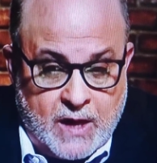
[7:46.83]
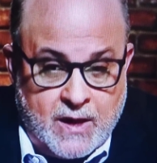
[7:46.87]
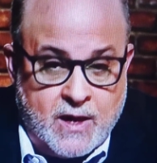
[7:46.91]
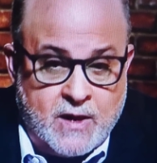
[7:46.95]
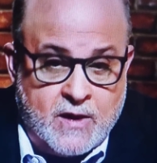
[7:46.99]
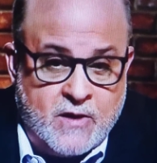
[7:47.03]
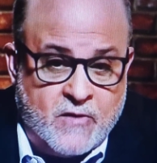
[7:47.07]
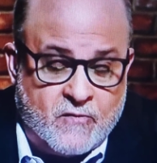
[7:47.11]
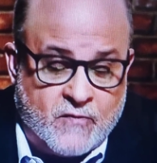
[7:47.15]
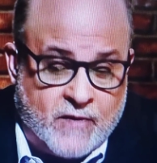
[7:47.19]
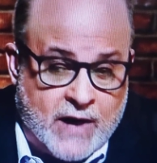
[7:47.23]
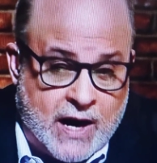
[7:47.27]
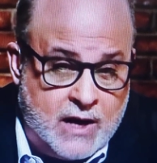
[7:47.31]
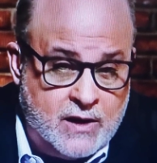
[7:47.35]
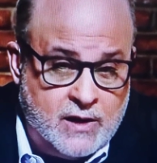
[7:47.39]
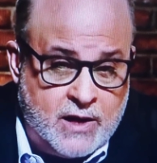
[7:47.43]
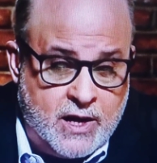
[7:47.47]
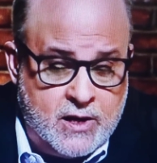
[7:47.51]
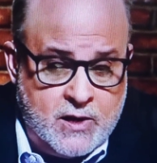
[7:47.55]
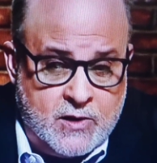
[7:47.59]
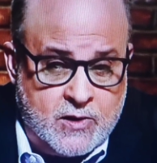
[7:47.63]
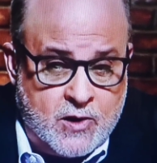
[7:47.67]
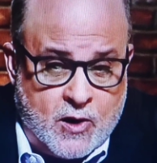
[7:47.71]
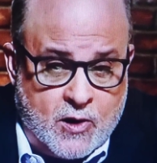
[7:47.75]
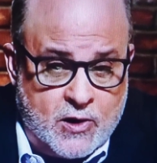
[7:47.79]

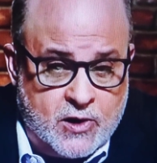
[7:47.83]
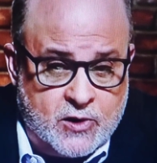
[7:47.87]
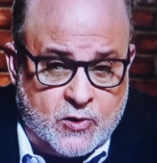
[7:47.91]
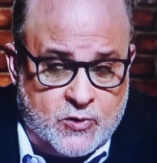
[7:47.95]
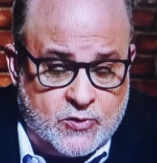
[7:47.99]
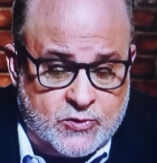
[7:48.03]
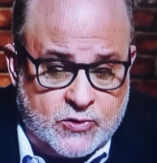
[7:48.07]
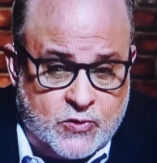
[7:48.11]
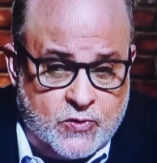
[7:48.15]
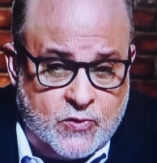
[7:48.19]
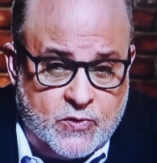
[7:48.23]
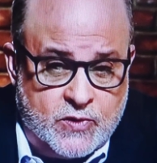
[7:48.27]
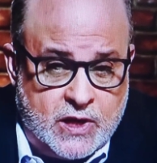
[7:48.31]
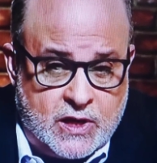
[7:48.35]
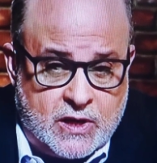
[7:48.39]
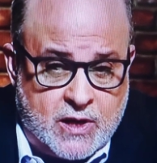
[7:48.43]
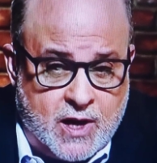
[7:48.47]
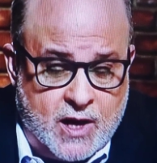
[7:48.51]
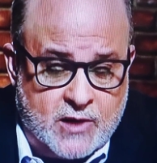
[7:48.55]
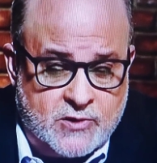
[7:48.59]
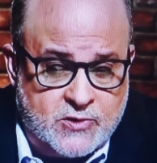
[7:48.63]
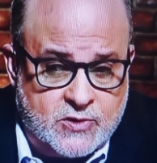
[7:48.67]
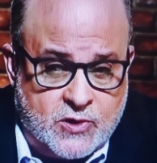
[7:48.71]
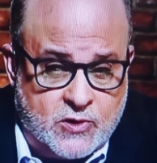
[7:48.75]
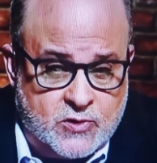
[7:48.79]
violated Article 2 of the
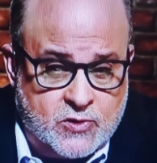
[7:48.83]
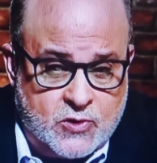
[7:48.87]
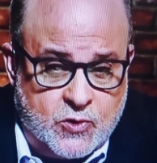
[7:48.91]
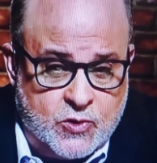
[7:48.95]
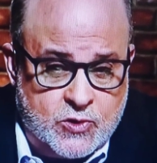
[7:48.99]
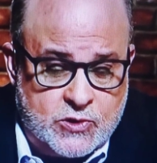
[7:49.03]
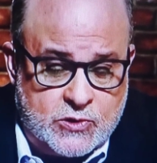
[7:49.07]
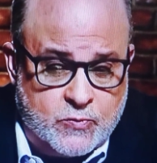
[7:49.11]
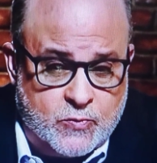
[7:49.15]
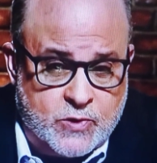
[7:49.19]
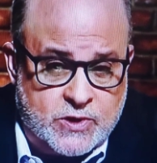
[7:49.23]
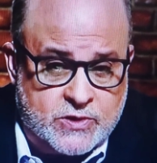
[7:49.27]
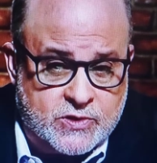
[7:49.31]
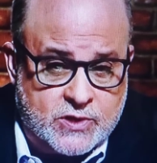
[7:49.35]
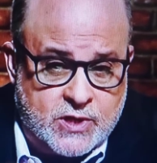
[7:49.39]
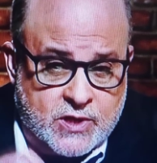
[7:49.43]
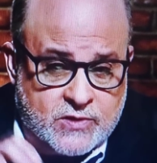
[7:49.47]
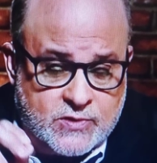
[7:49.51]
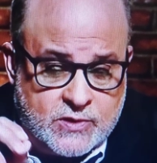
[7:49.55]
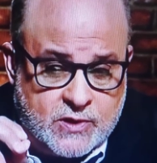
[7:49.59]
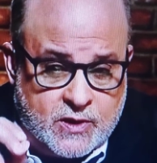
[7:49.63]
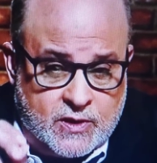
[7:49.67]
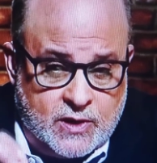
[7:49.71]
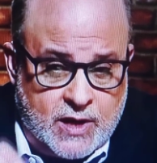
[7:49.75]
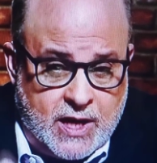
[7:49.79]
Constitution, which says
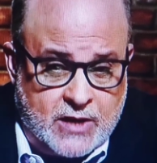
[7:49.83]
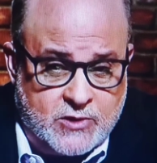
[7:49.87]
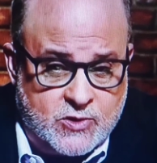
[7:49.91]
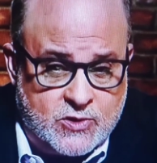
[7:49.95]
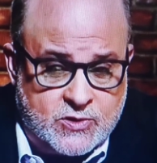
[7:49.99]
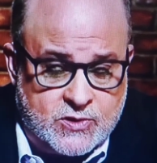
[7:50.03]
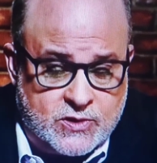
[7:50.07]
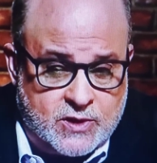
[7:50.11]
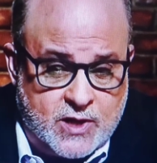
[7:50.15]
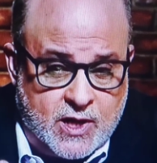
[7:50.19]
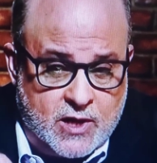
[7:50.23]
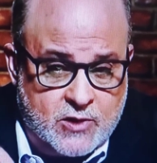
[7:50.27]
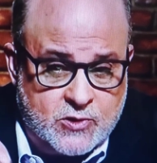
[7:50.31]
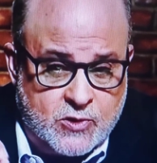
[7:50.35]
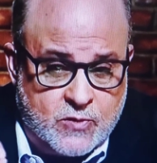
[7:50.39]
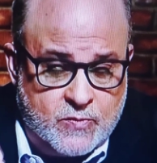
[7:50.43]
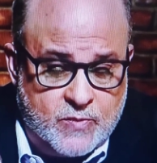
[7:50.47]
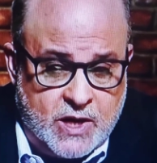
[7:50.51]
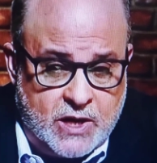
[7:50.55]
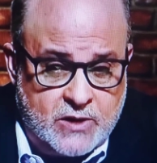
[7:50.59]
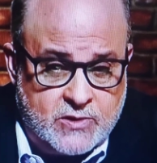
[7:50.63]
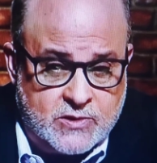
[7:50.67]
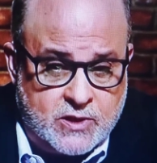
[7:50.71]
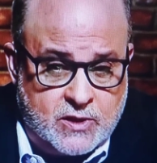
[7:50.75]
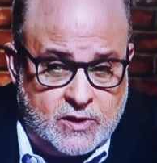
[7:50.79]
the legislature
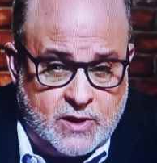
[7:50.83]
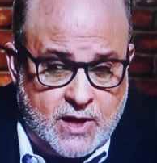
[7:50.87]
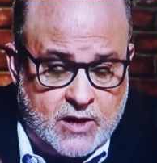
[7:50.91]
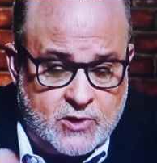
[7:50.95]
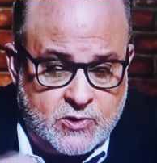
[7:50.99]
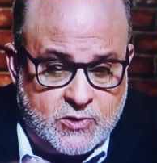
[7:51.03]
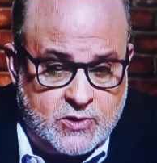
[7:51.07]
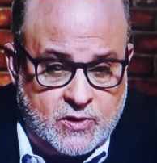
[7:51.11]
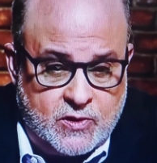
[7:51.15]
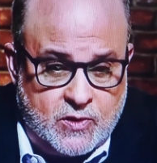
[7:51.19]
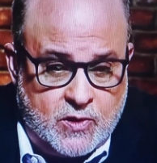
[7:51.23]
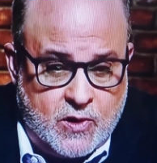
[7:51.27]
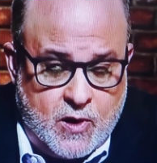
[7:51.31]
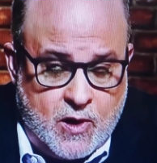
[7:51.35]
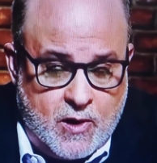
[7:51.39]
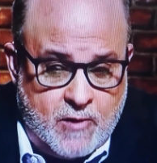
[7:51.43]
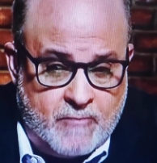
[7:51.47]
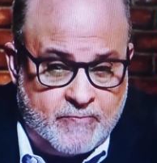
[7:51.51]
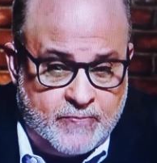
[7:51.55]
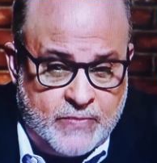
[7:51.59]
makes election law.